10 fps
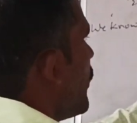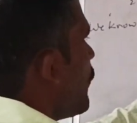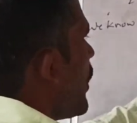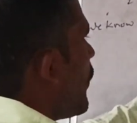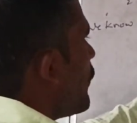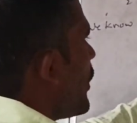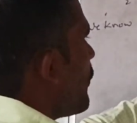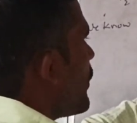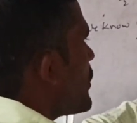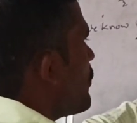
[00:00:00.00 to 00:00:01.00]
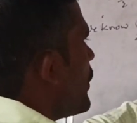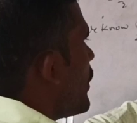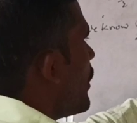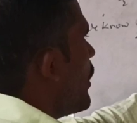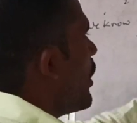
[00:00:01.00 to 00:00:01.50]
f of a plus
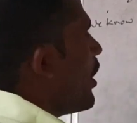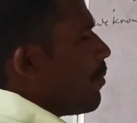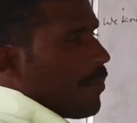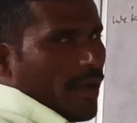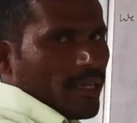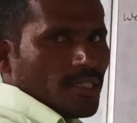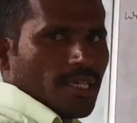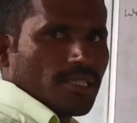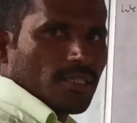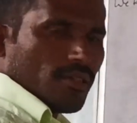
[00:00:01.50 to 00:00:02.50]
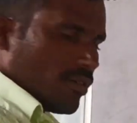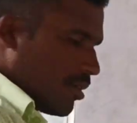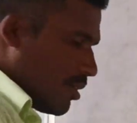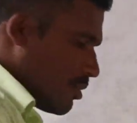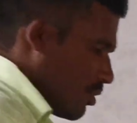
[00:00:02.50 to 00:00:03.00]
b minus x. So